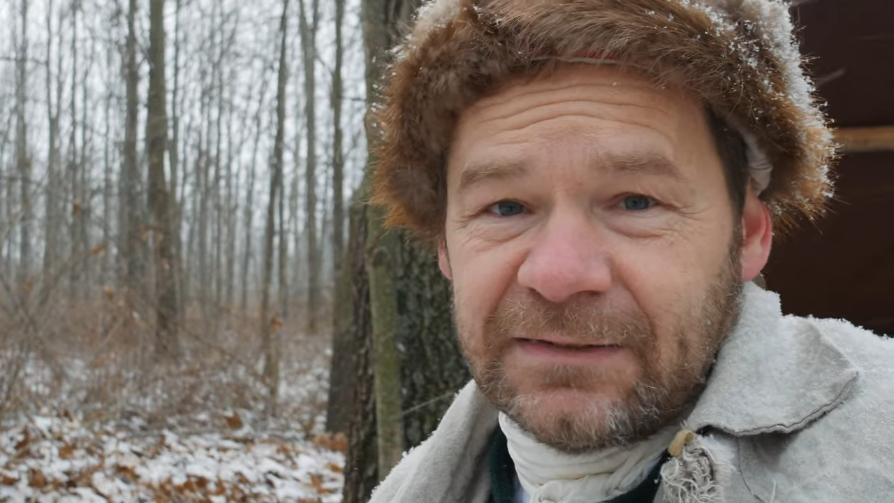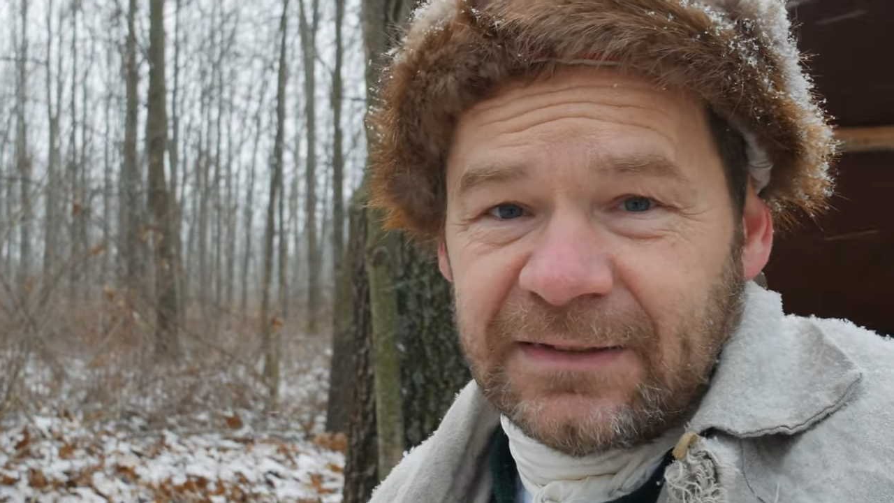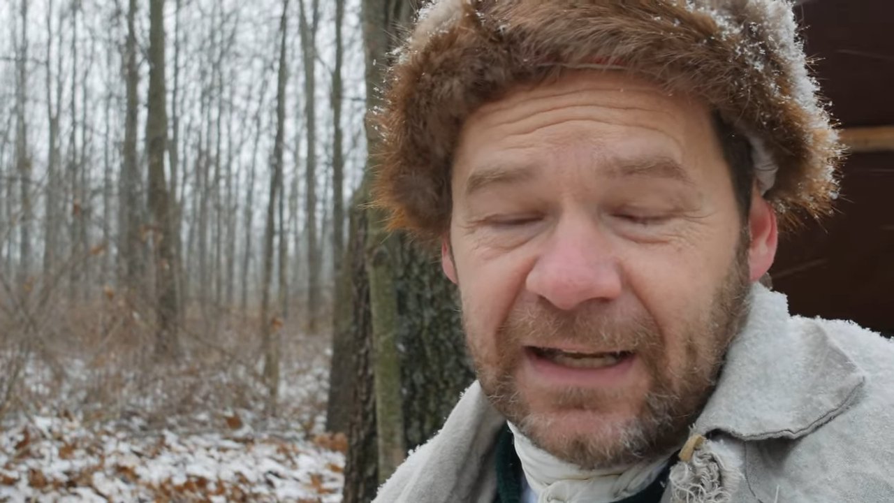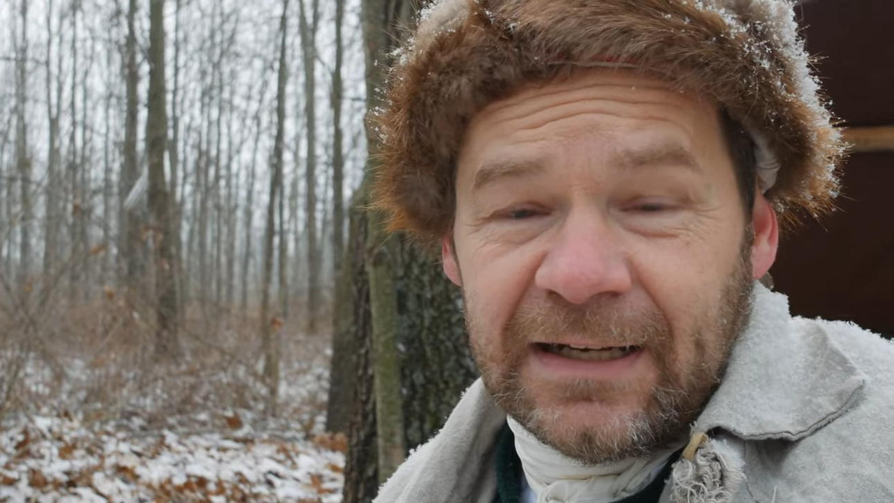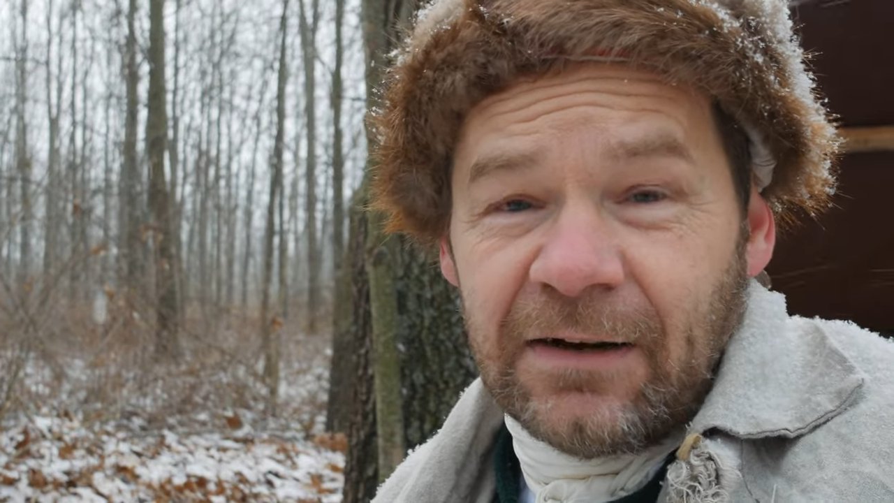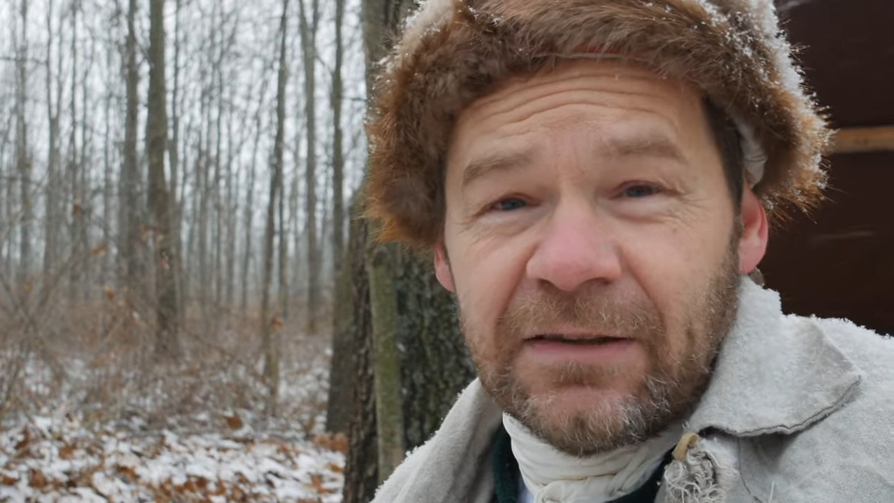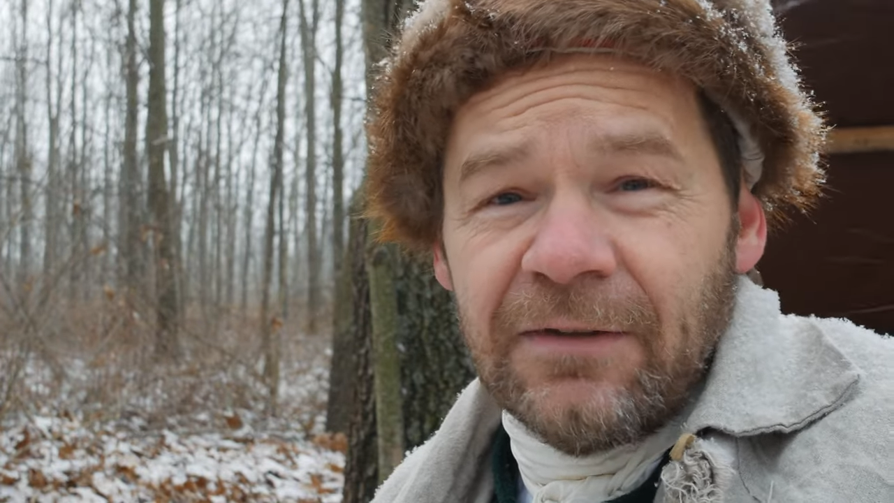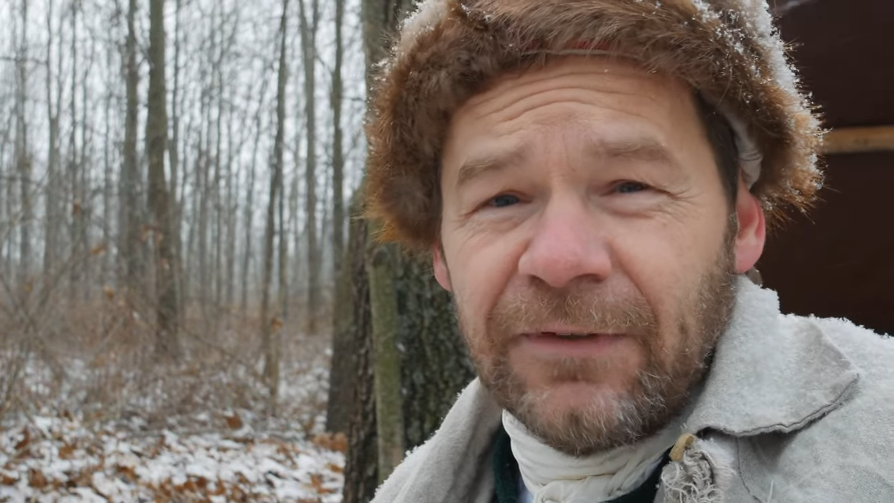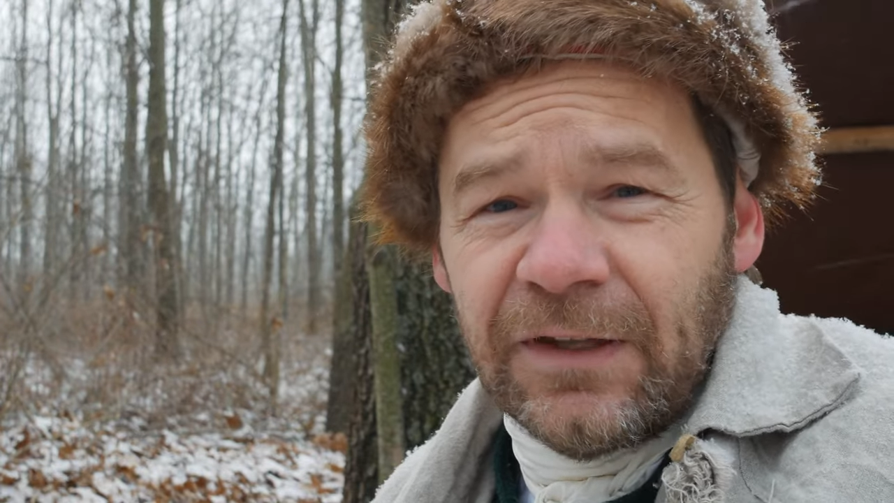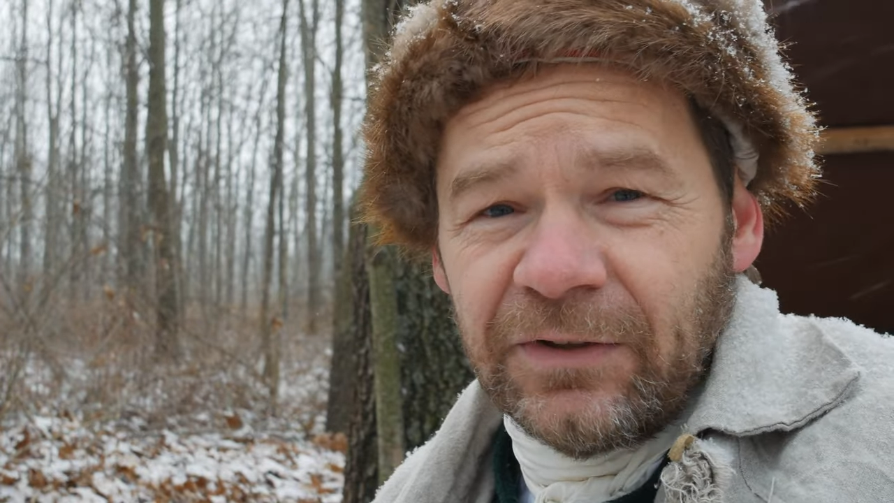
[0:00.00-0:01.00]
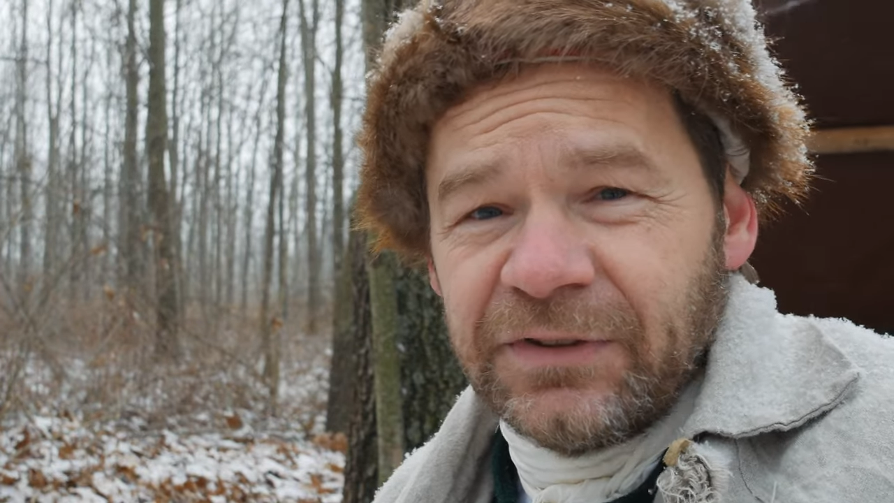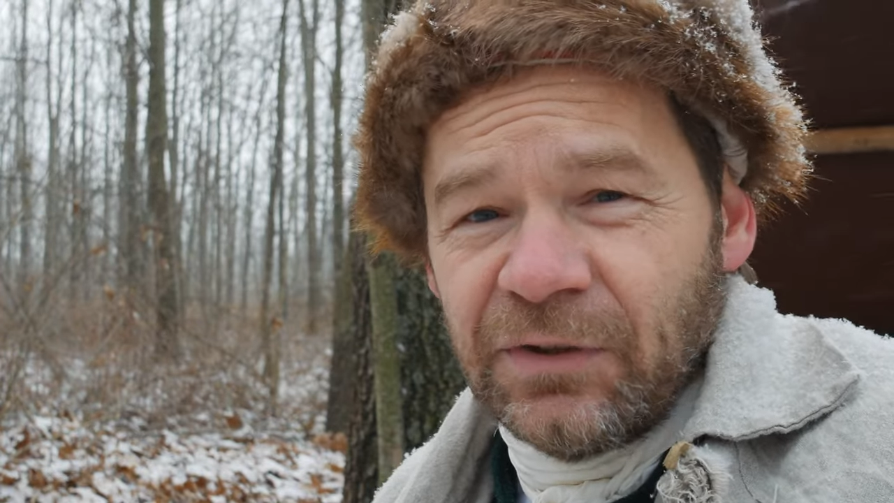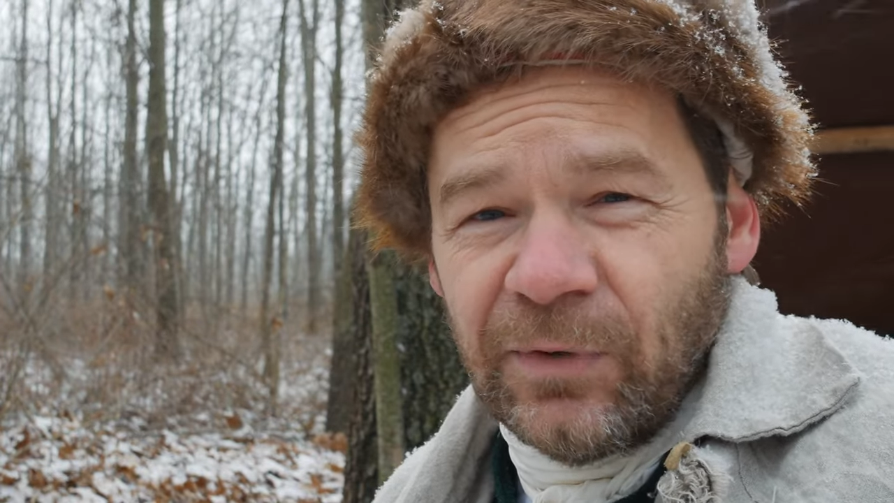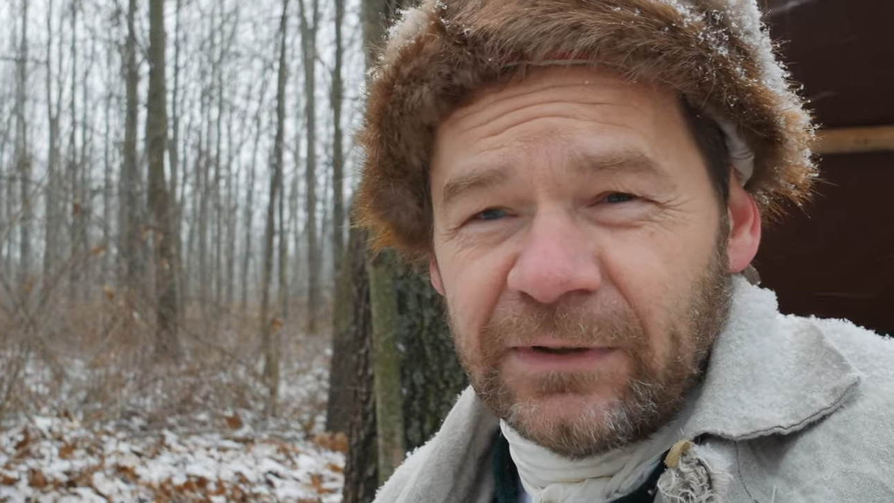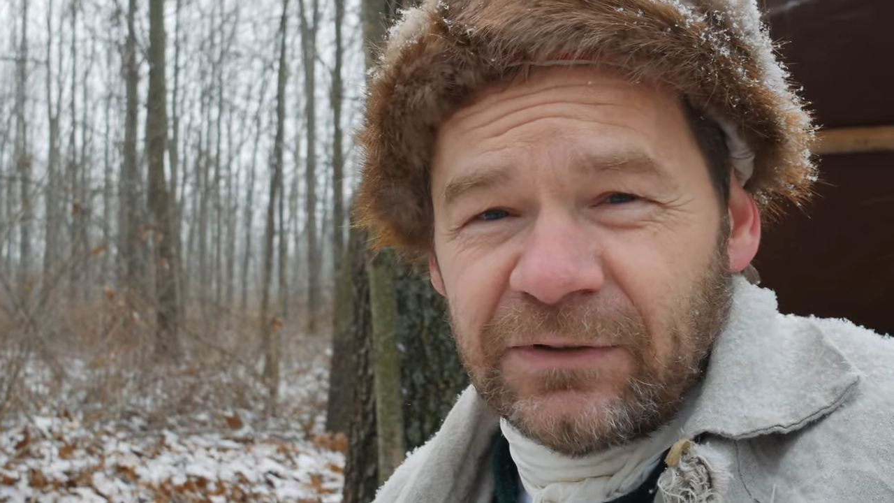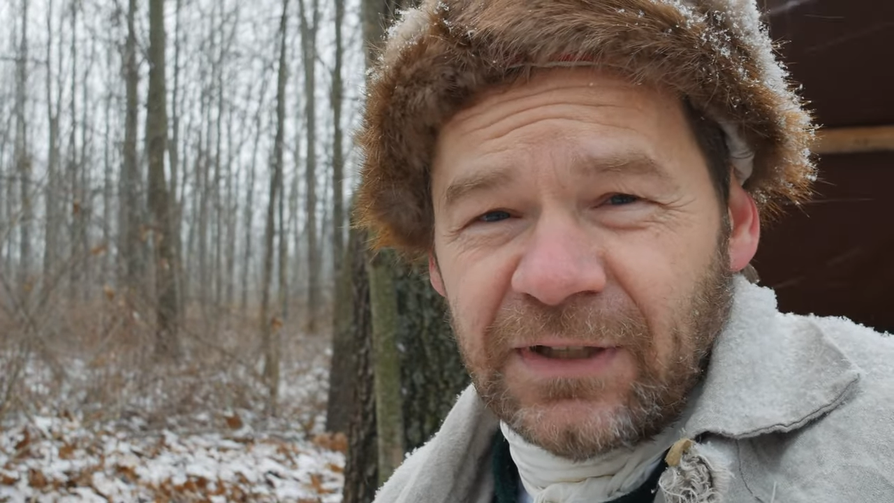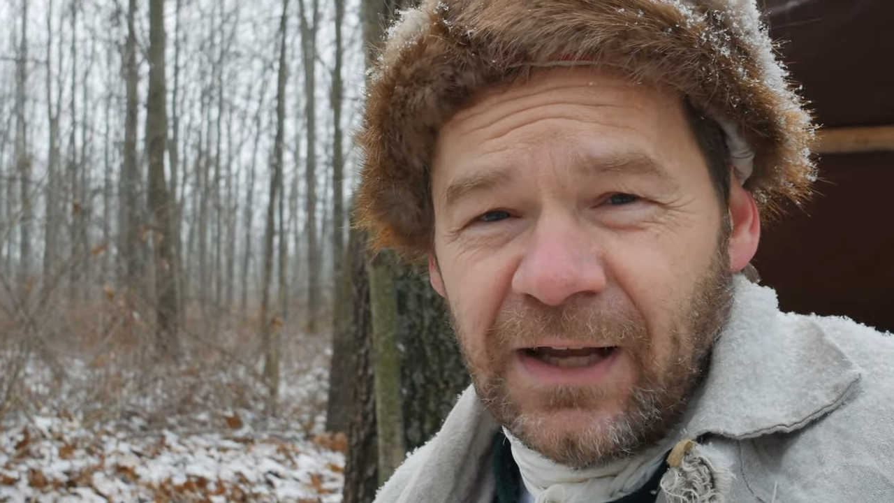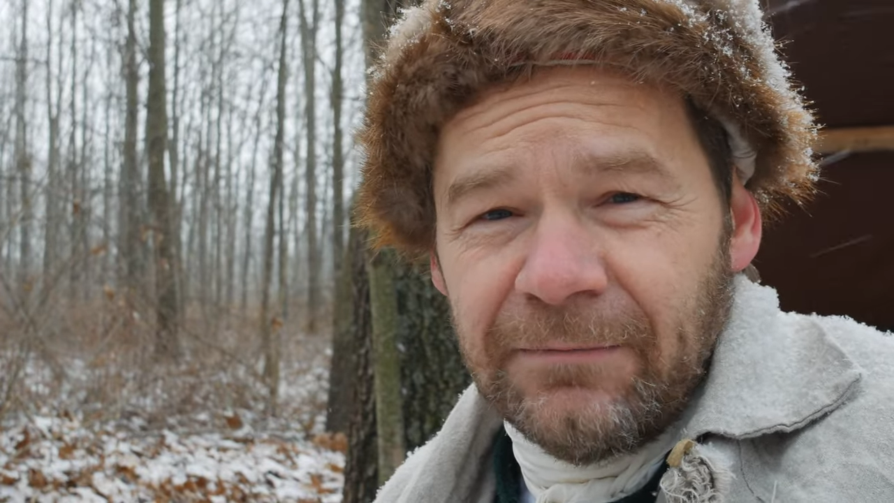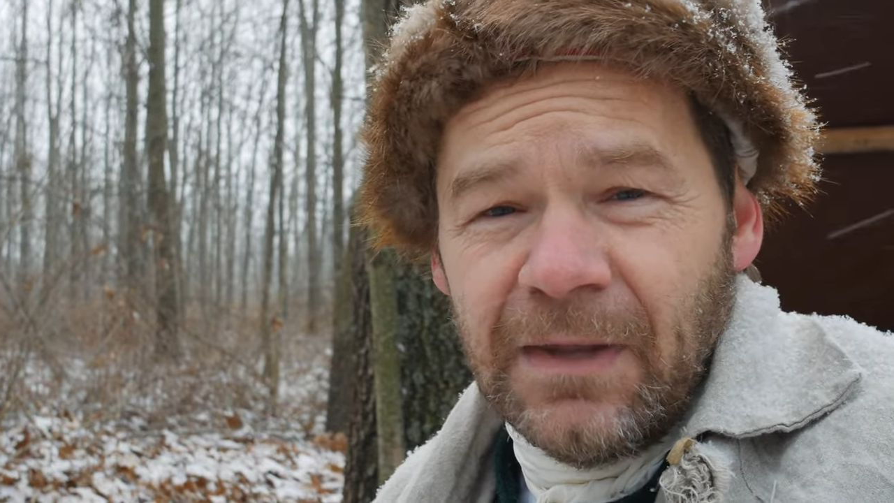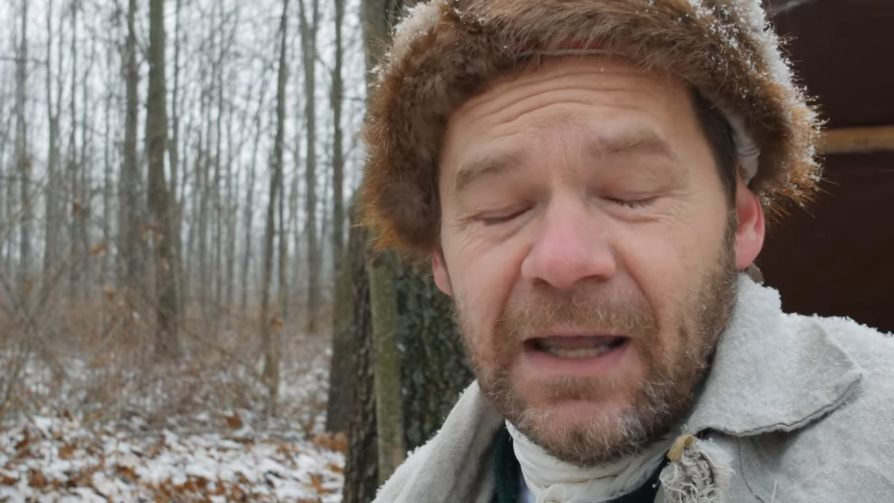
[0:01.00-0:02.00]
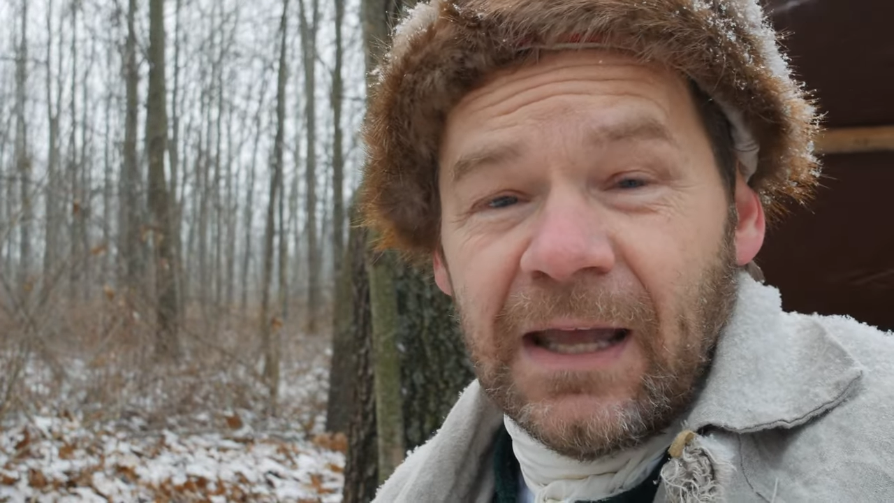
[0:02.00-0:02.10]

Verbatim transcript: stand out in the fields in the wintertime.